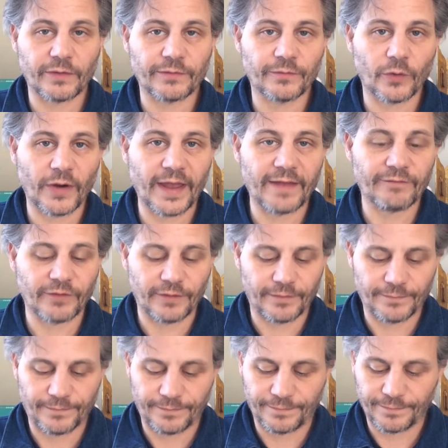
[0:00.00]
forever.
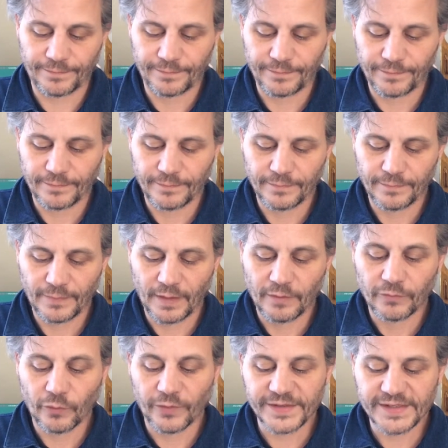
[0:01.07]

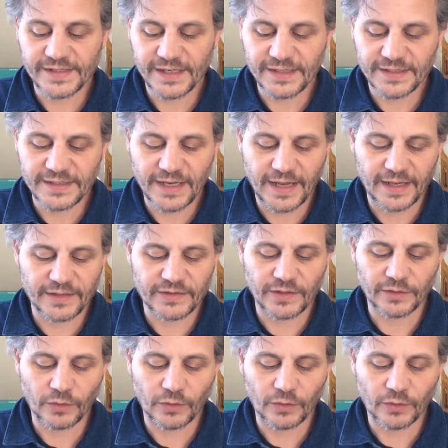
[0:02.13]
For in 6 days the